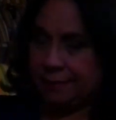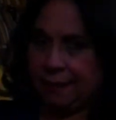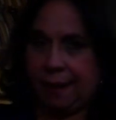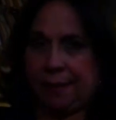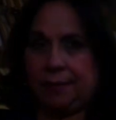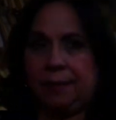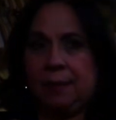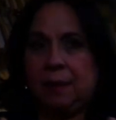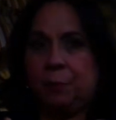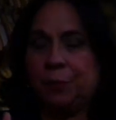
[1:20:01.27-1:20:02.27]
like that.
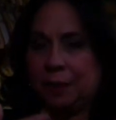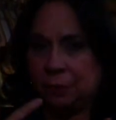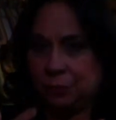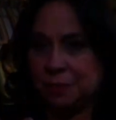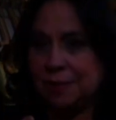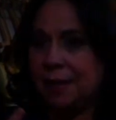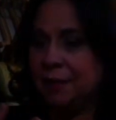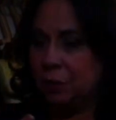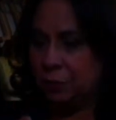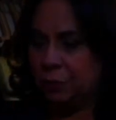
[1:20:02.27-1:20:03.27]
But I do
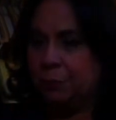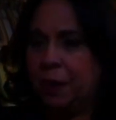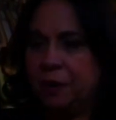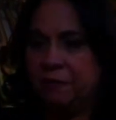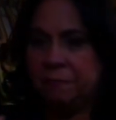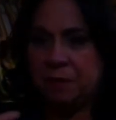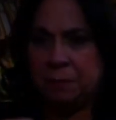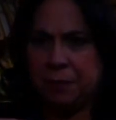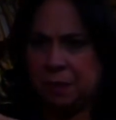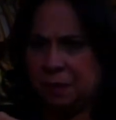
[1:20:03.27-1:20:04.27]
say the other part of
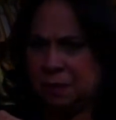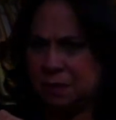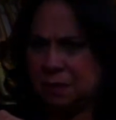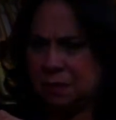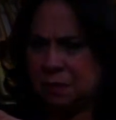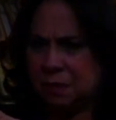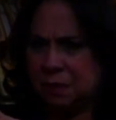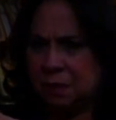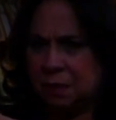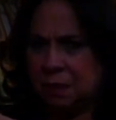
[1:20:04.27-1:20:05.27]
me because
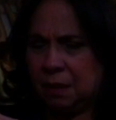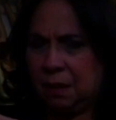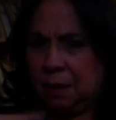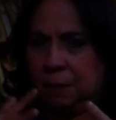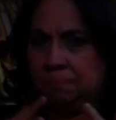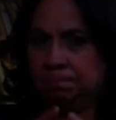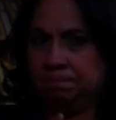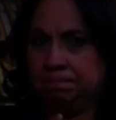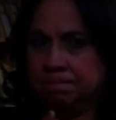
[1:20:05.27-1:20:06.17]
um,